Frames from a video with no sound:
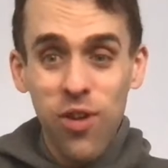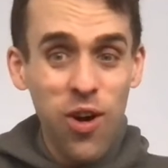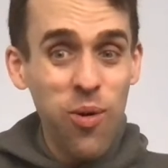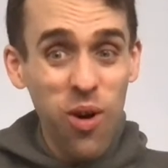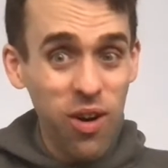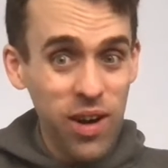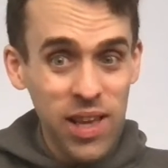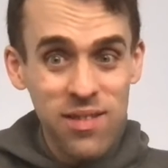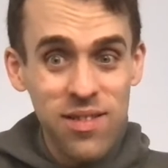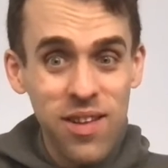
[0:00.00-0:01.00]
go high
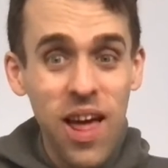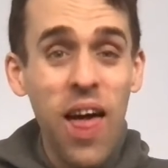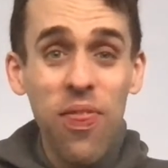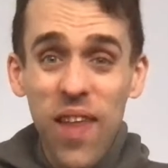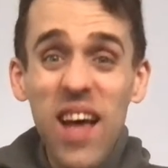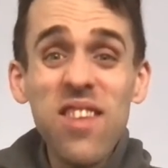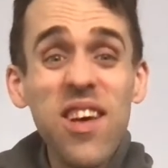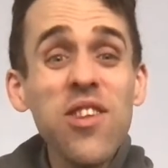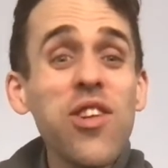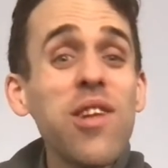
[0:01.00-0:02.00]
and that's
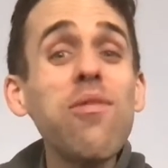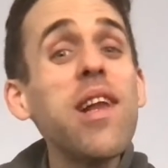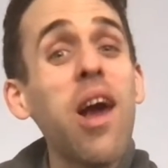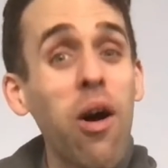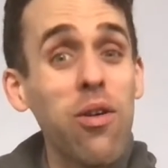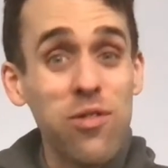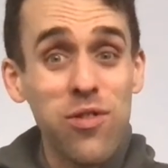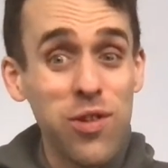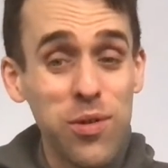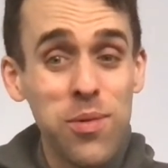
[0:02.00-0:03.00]
actually really hard to
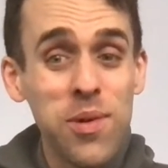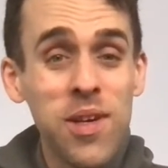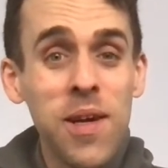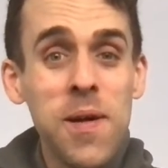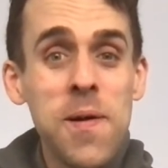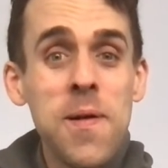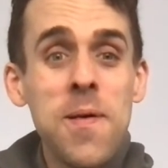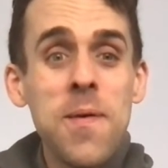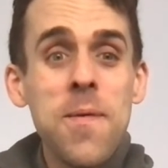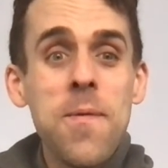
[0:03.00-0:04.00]
do
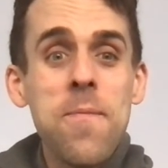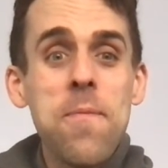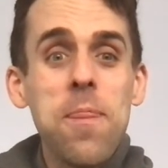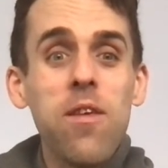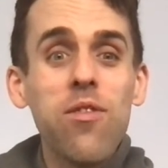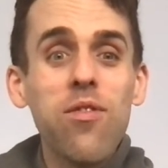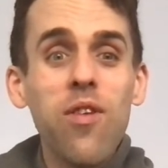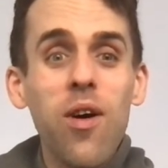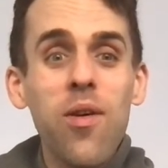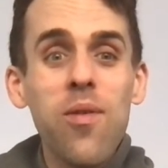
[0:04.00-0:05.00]

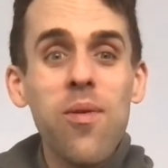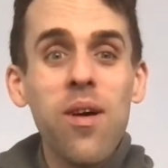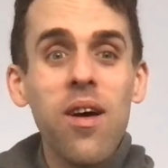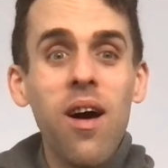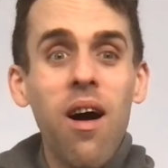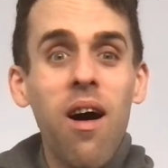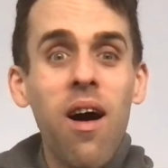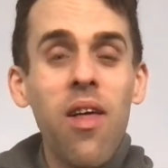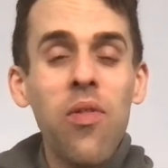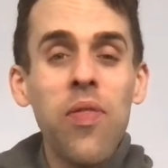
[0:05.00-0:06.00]
so uh,
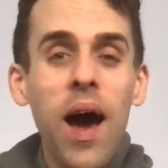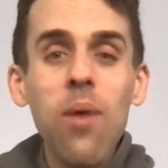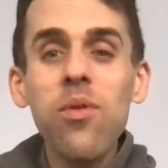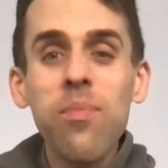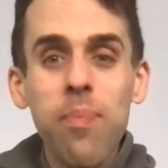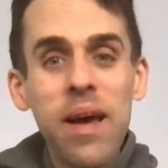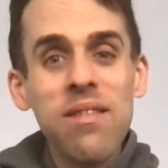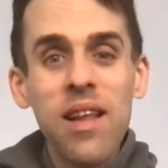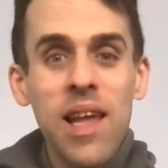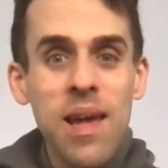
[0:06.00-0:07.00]
that was
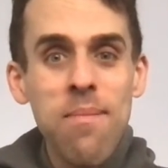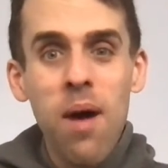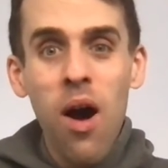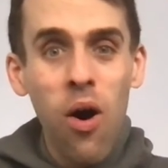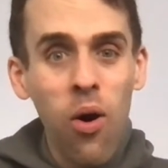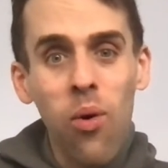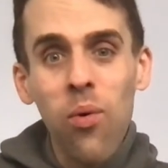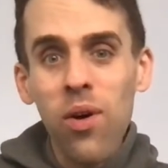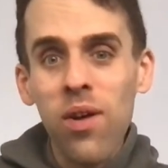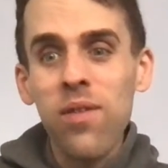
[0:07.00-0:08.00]
basically my
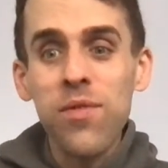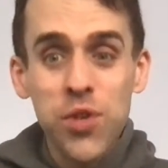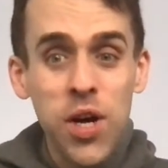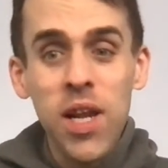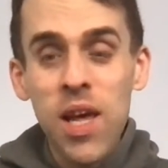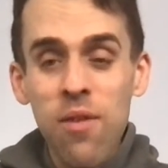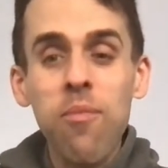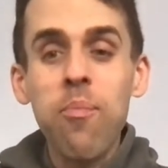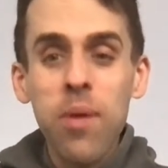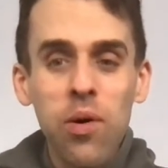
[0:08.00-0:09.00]
whole kind of journey
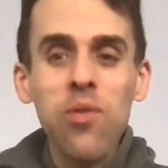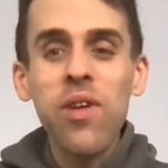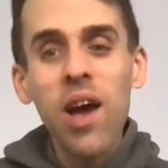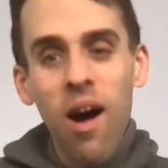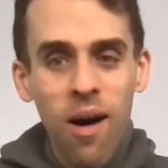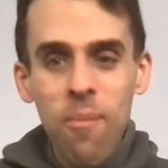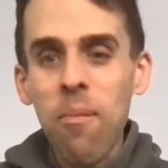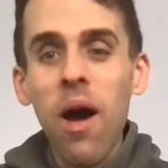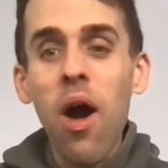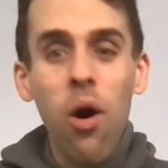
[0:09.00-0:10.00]
of building up
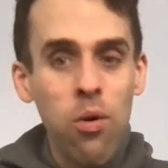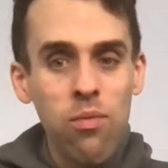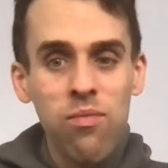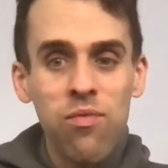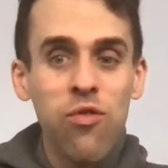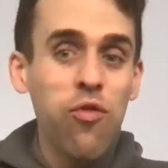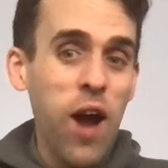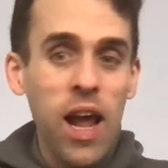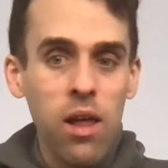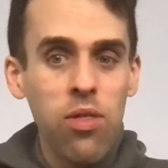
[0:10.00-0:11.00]
my own
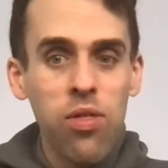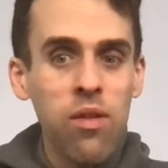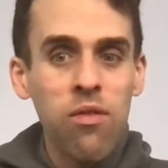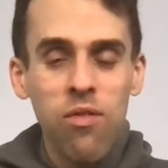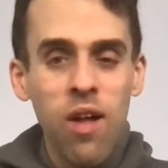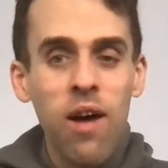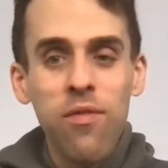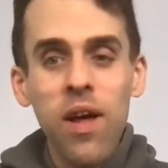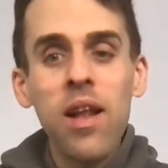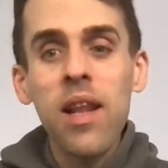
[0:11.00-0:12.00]
strength and
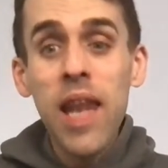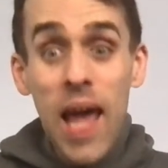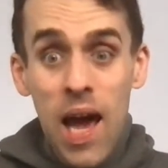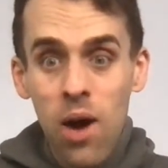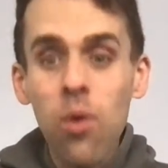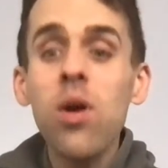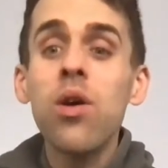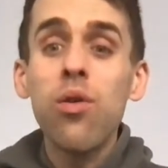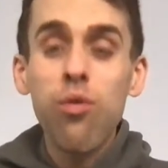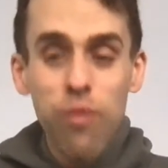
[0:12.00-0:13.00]
stuff and now
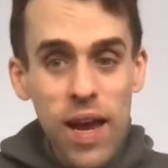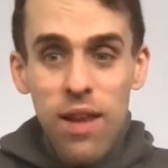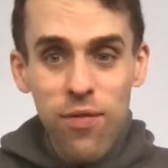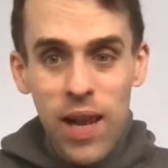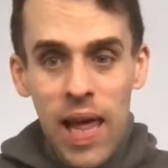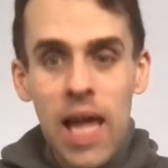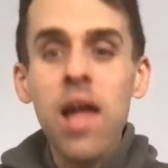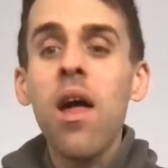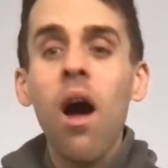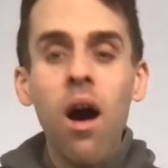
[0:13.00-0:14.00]
gratefully
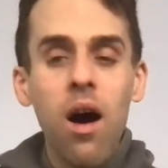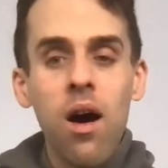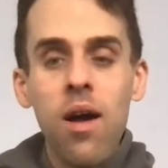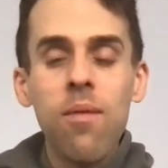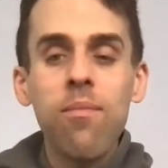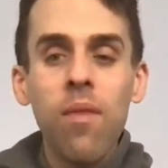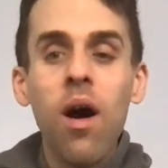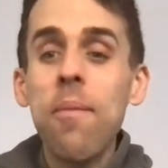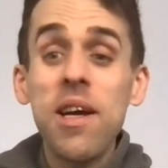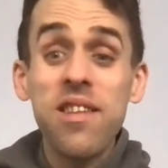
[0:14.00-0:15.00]
I'm
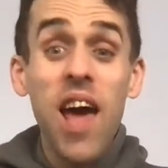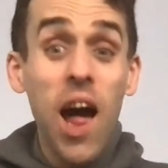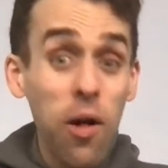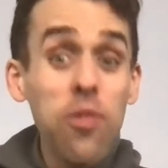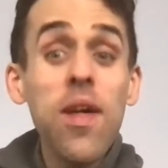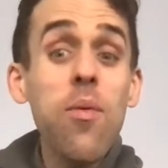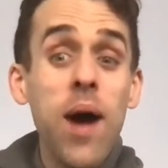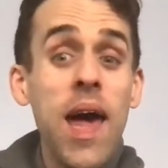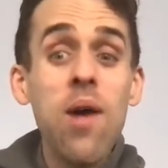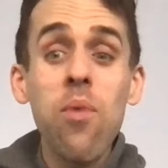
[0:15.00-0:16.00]
I'm at a healthy
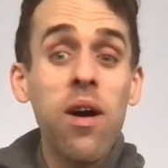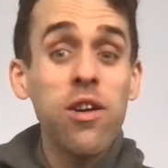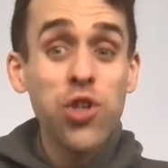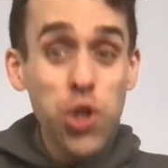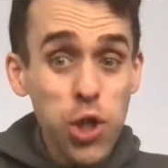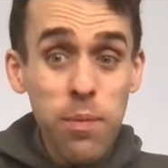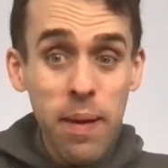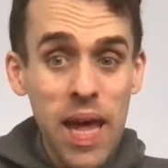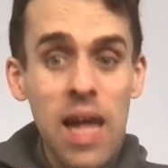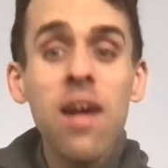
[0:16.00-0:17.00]
weight where I should
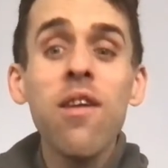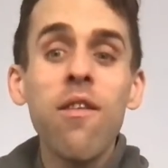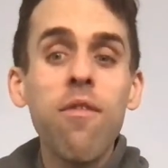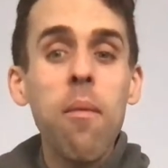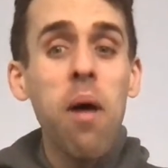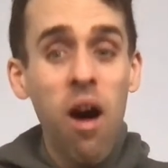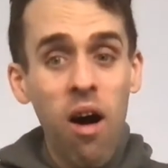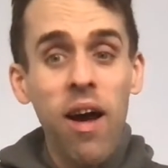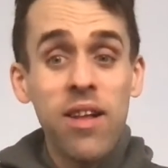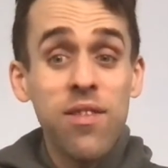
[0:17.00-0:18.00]
be for my
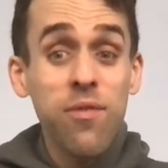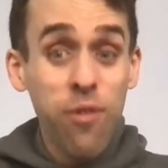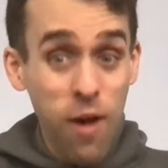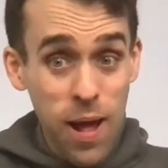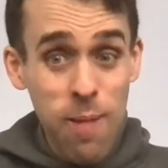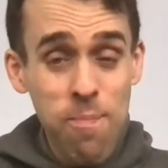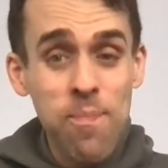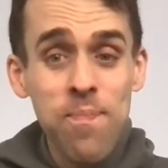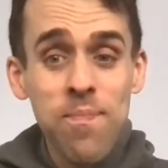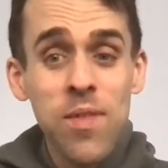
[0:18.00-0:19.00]
height and frame.
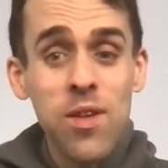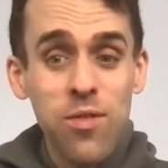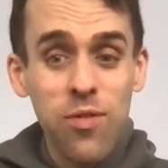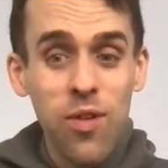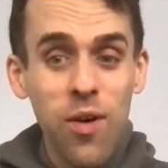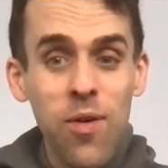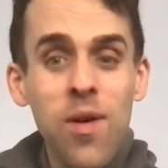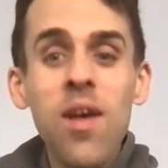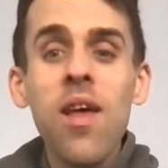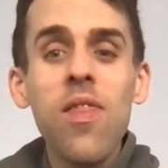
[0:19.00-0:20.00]
So
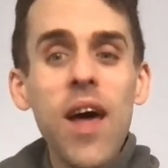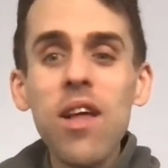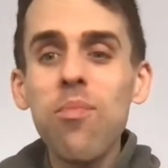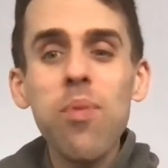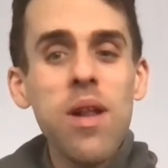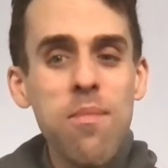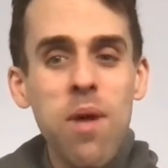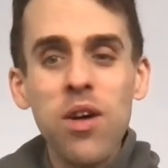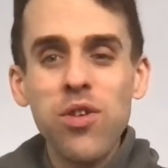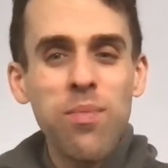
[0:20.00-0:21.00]
that's pretty
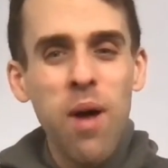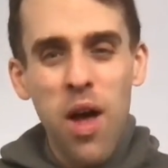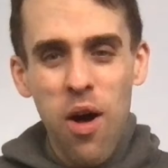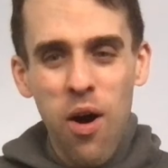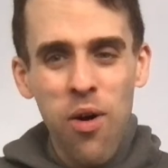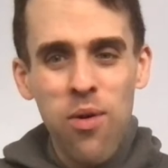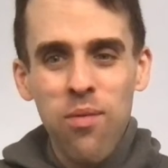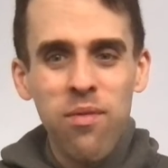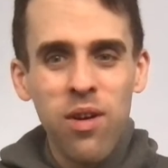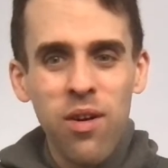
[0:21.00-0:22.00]
much my
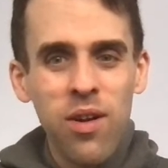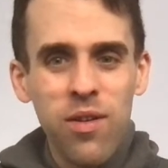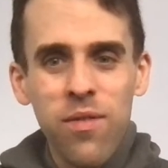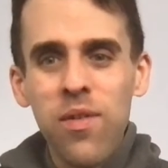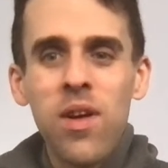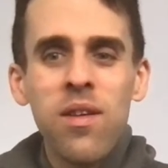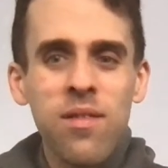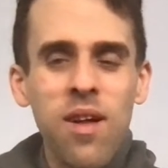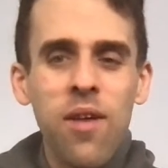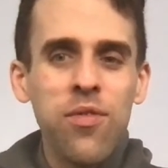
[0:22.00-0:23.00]
own kind of
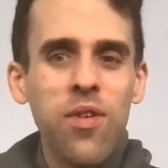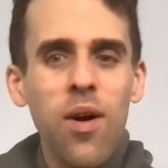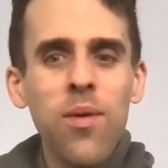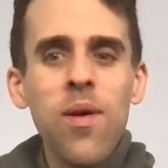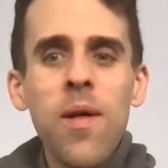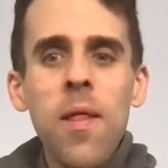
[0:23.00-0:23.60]
stuff. So